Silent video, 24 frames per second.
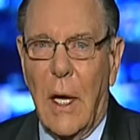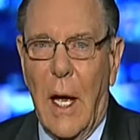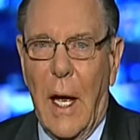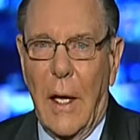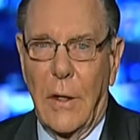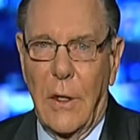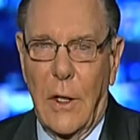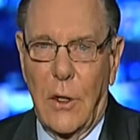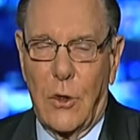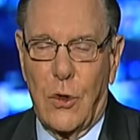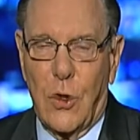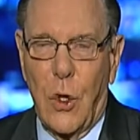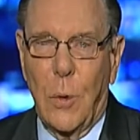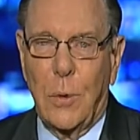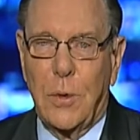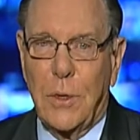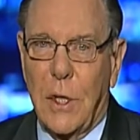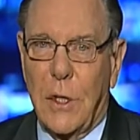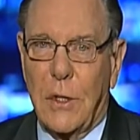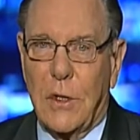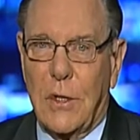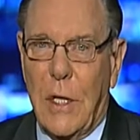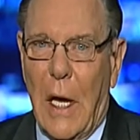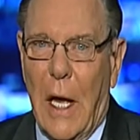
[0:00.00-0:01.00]
And the
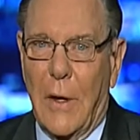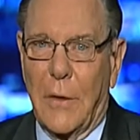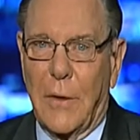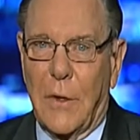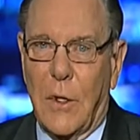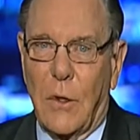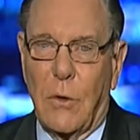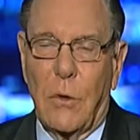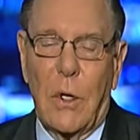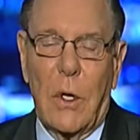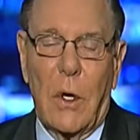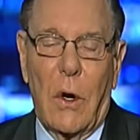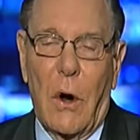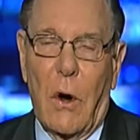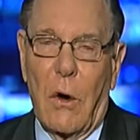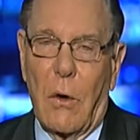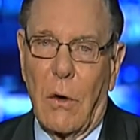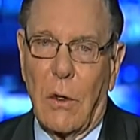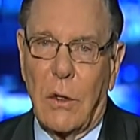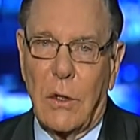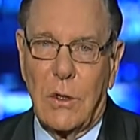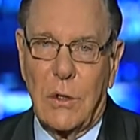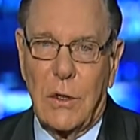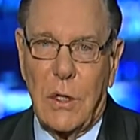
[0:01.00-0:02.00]
troops in South Korea
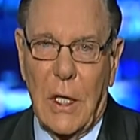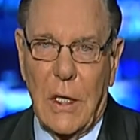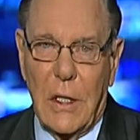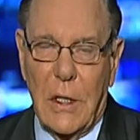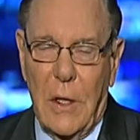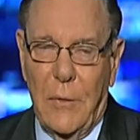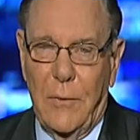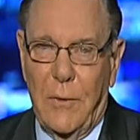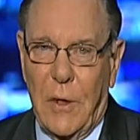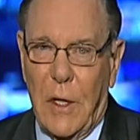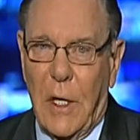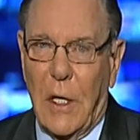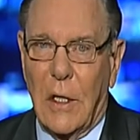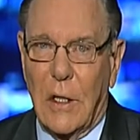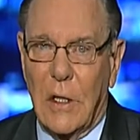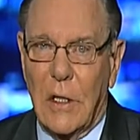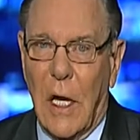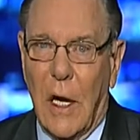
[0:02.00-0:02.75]
are a significant